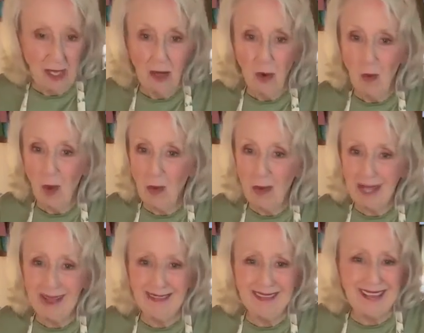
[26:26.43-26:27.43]
won't
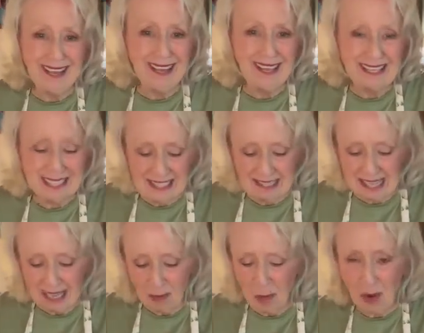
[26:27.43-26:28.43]
eat this and
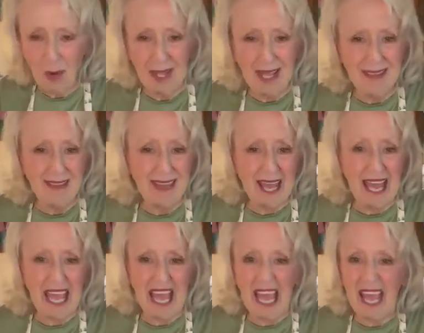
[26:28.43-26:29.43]
they won't eat
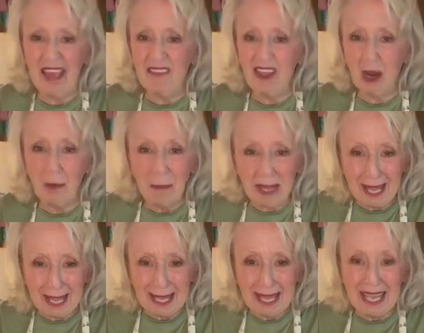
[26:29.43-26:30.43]
that and they're
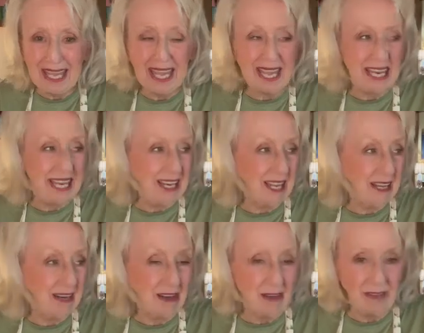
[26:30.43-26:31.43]
picky and it
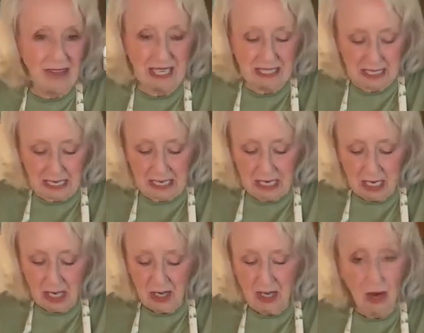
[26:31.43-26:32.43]
doesn't do this, that.
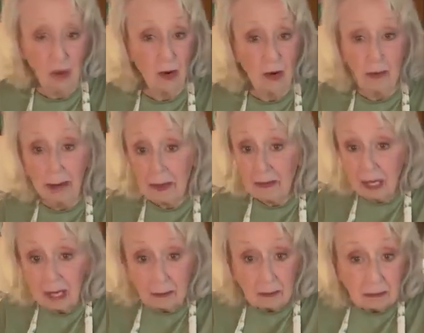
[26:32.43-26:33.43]
Don't worry about
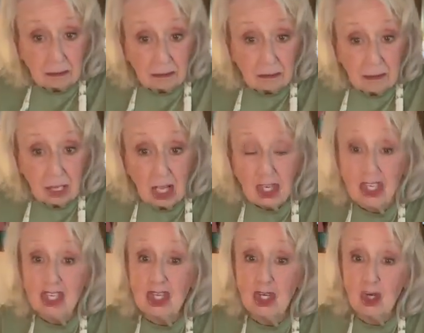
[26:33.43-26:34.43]
them.
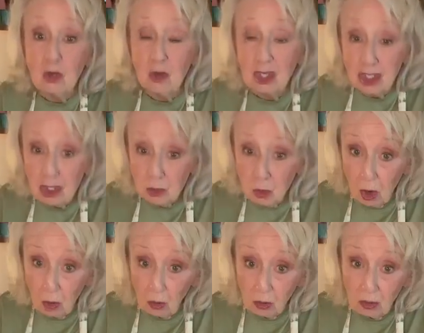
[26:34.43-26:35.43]
Just cook what you
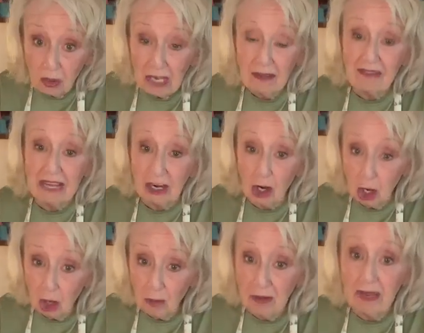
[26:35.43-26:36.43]
want. If they're
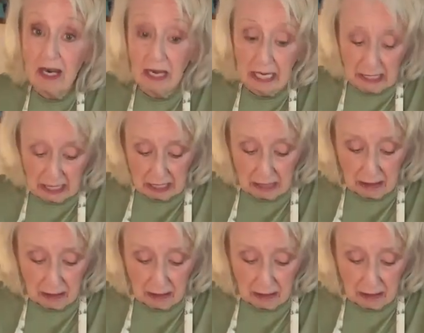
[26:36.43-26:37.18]
hungry, they'll eat it.